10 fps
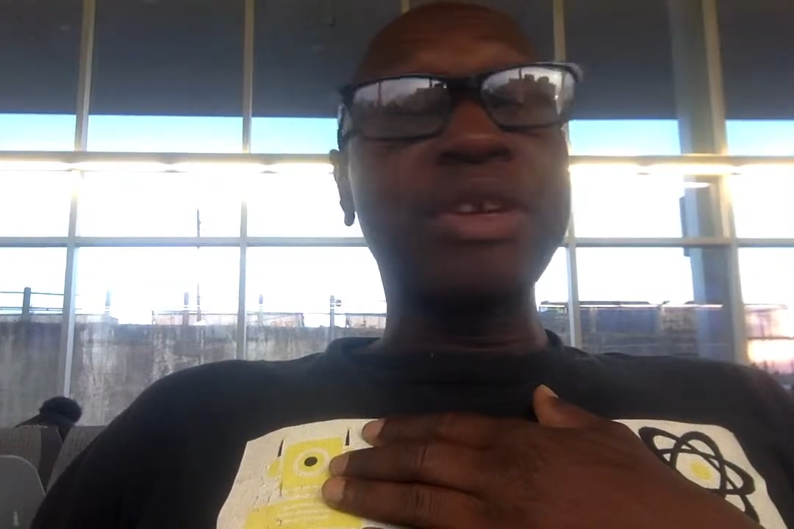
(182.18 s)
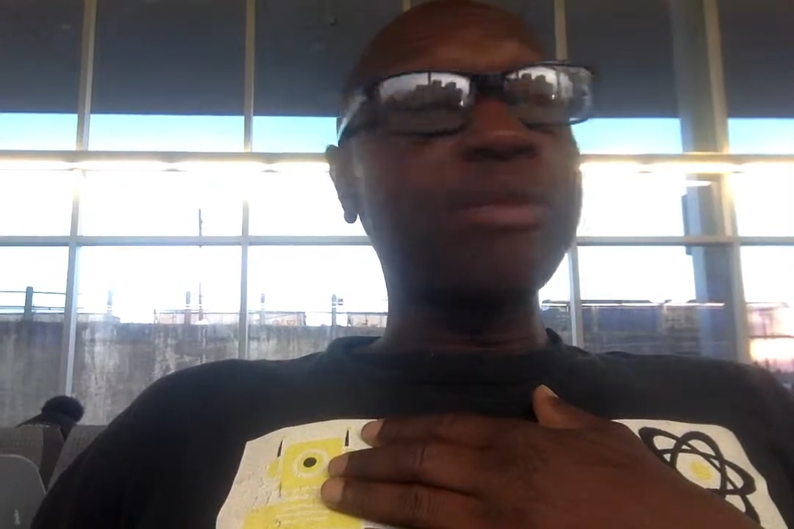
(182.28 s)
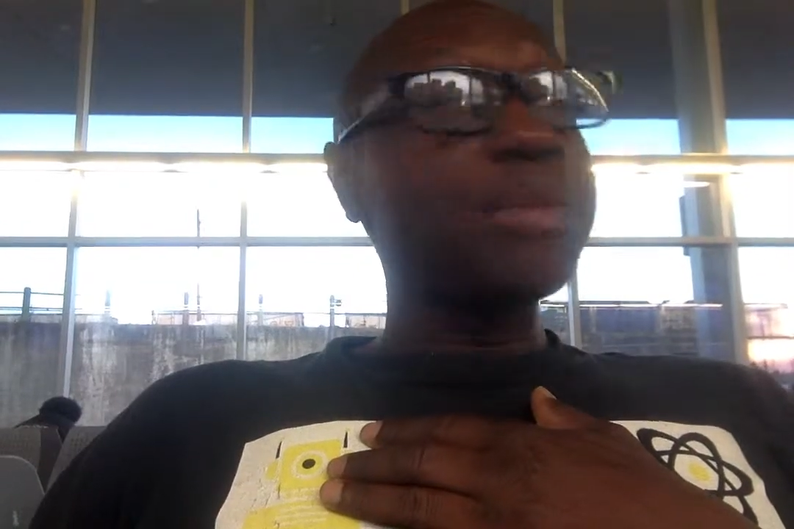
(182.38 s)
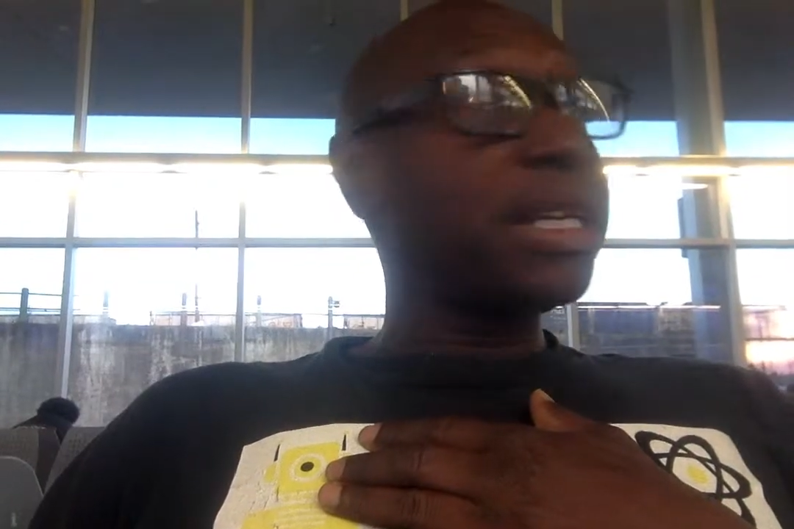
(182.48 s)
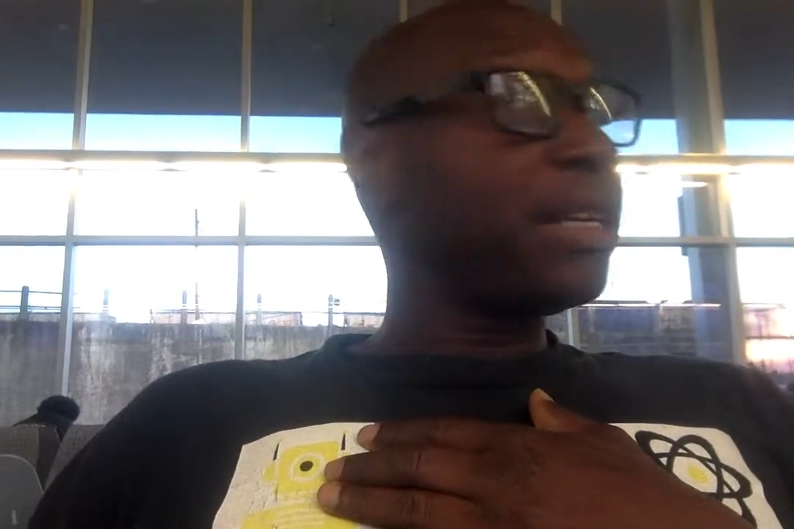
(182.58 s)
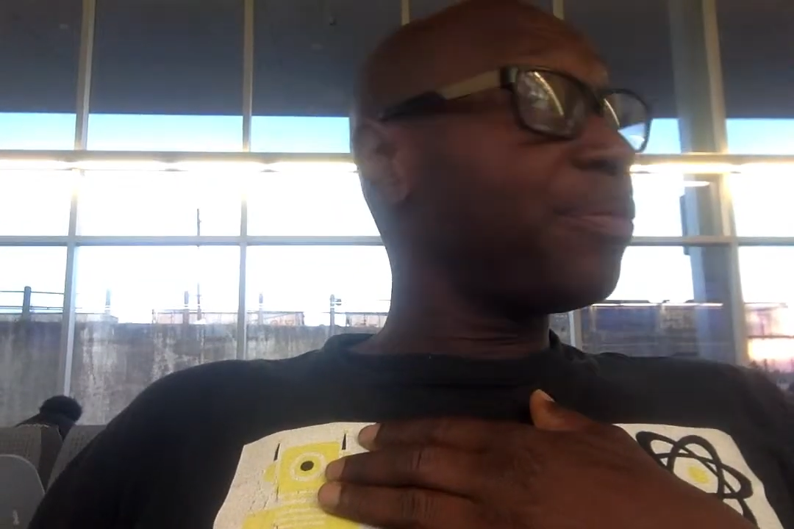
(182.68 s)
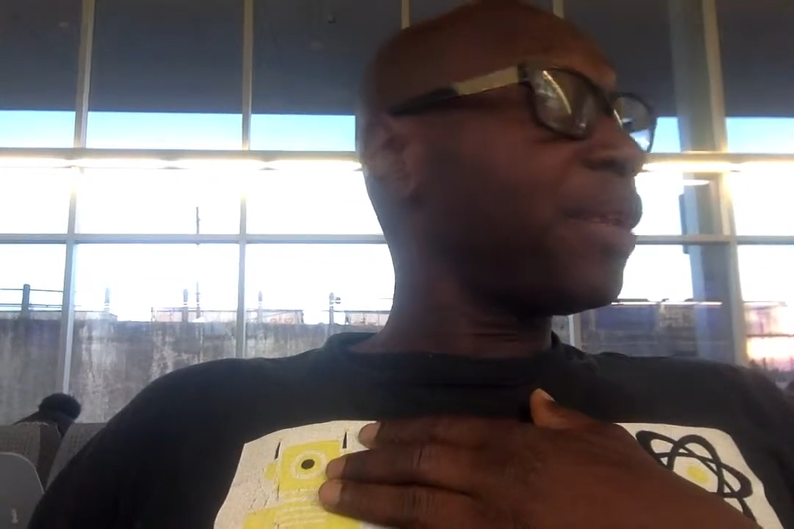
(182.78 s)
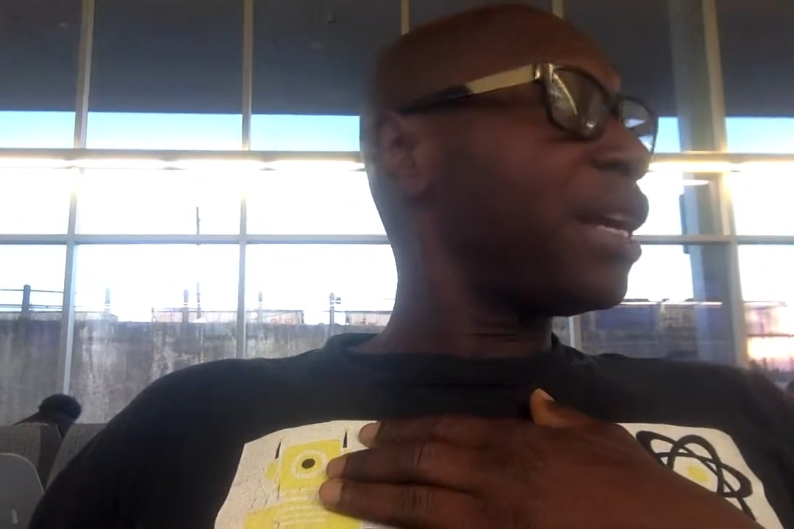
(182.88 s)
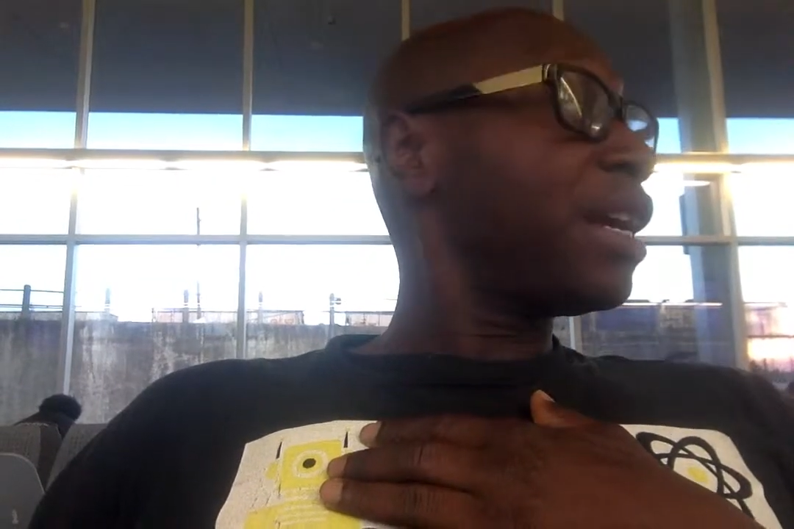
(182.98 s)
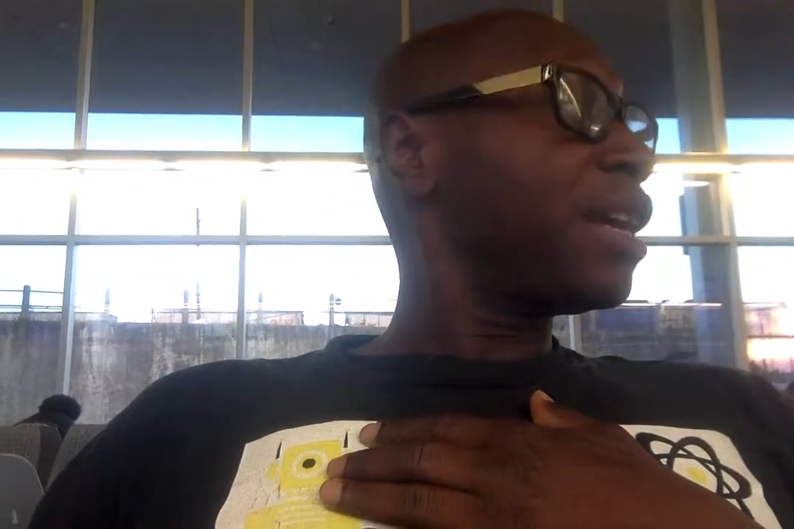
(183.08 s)
no money,
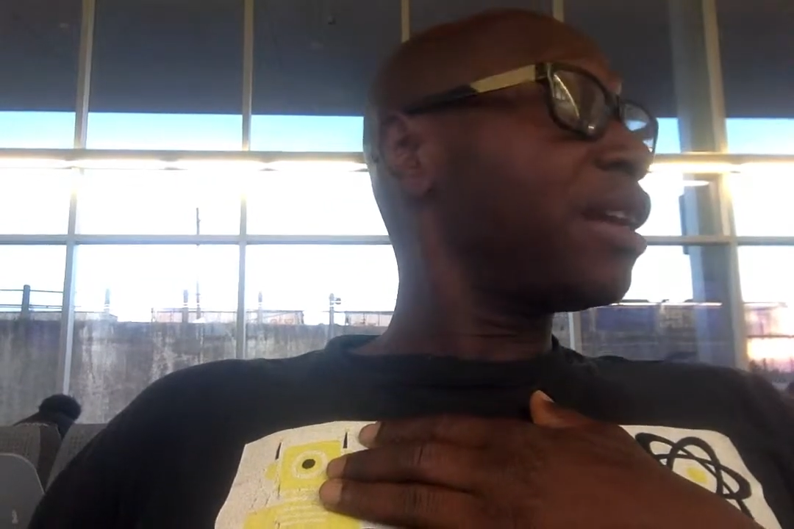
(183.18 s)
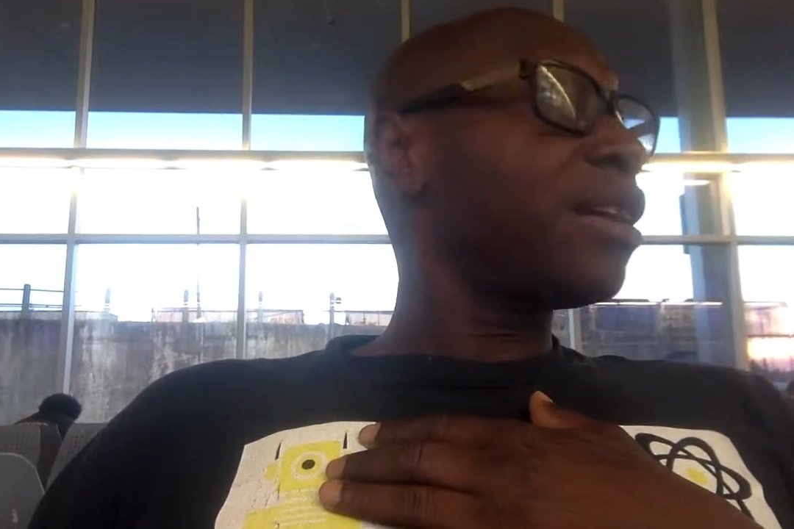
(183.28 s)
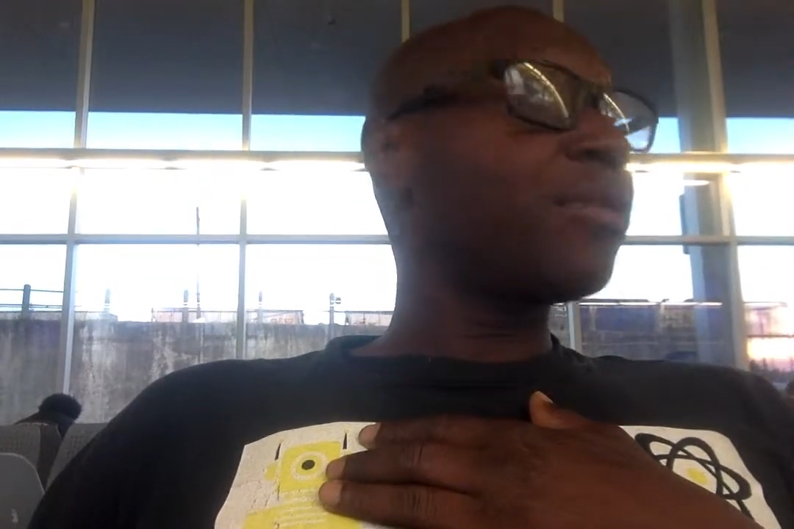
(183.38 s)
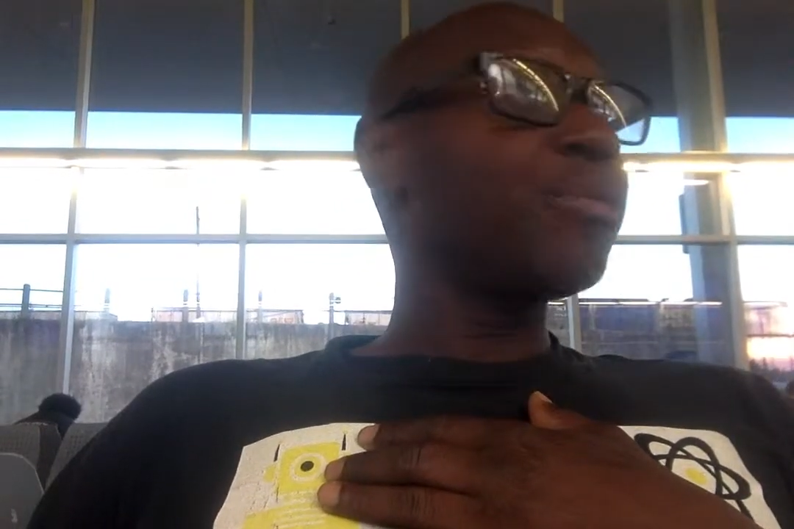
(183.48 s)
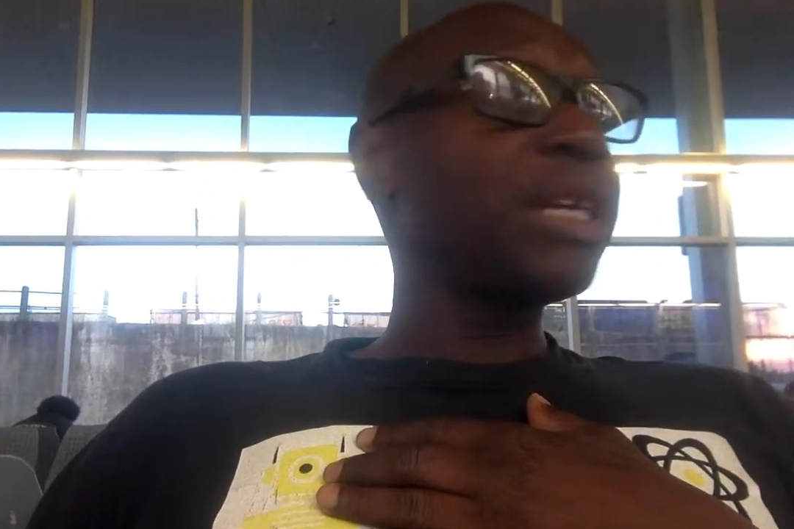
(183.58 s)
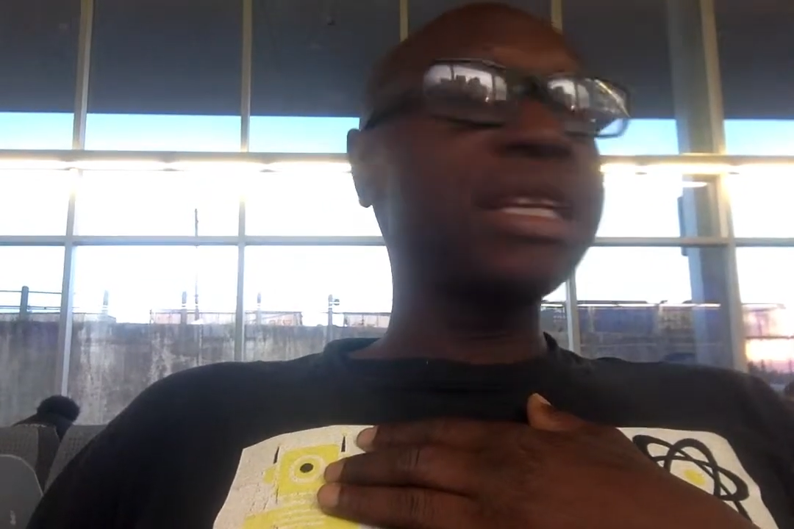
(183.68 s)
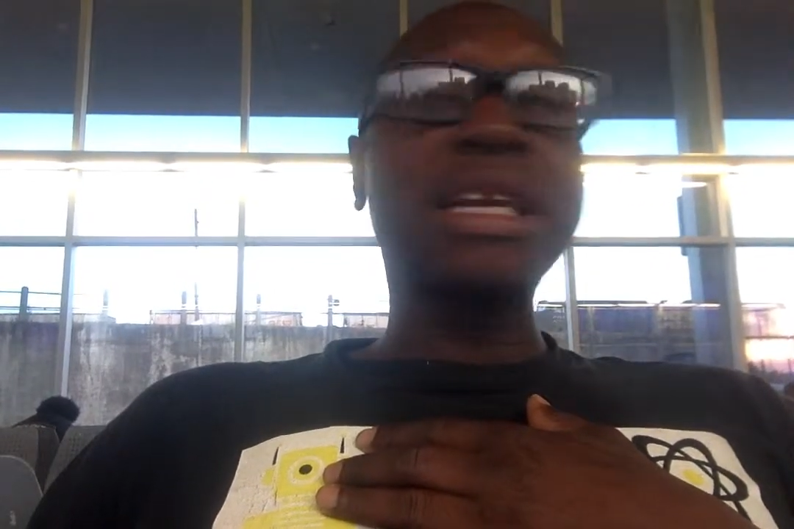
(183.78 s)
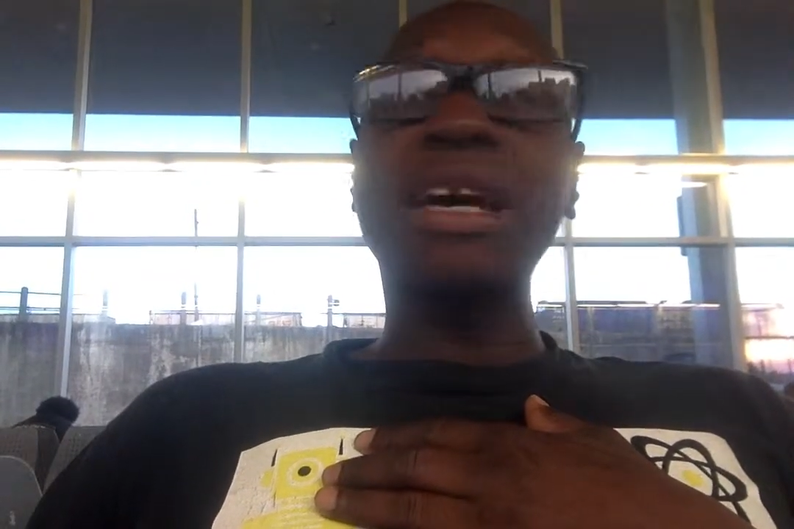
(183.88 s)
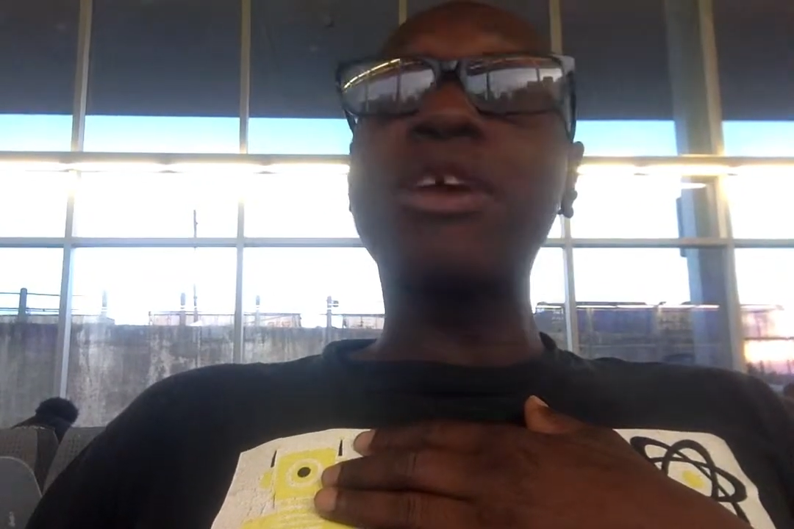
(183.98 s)
and they're not